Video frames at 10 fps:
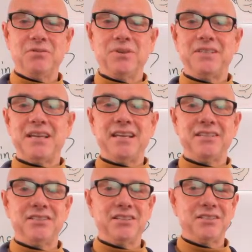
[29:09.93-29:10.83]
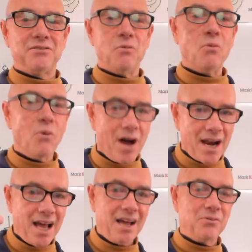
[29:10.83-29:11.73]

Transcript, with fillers: we say just wanna,